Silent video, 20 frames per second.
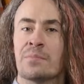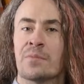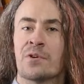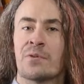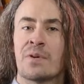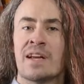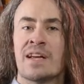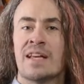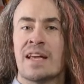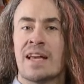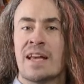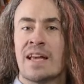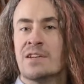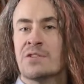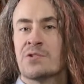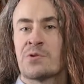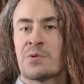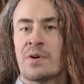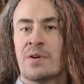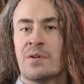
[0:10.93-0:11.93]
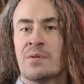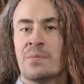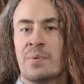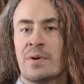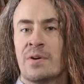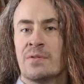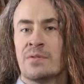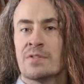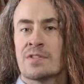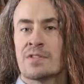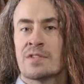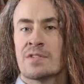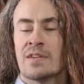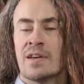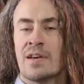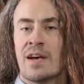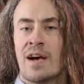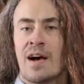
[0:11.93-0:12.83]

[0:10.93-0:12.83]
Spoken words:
great intro boats,